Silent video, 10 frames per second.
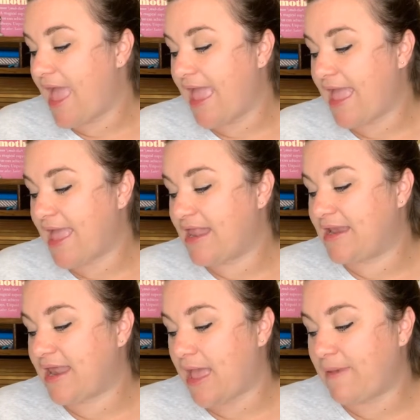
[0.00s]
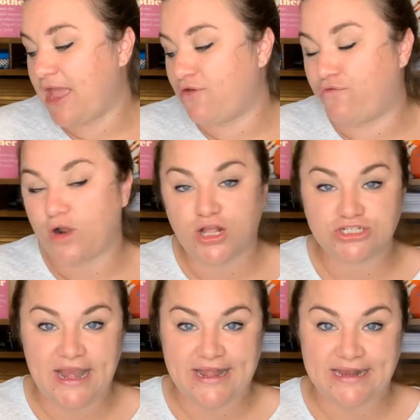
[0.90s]
And I paid
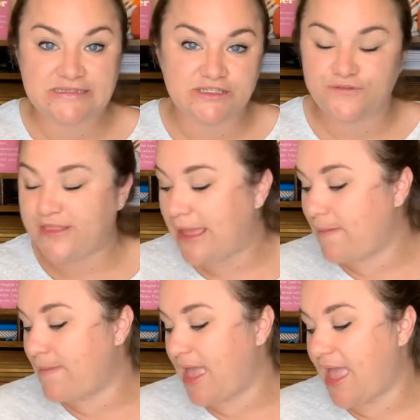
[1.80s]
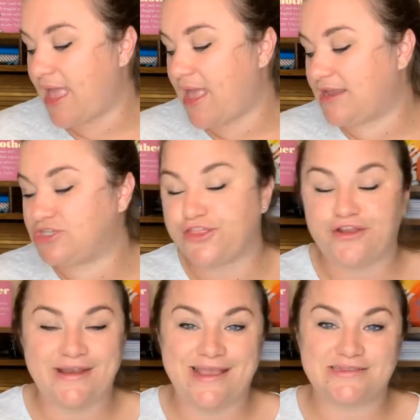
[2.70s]
$4.89 for them and took
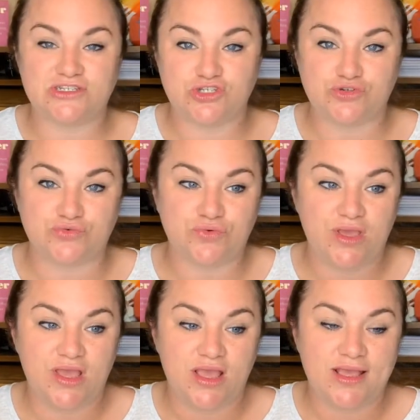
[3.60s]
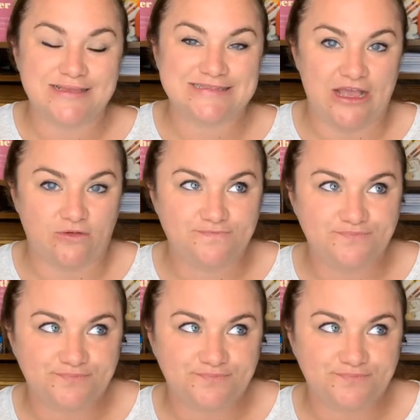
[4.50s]
30 days to sell.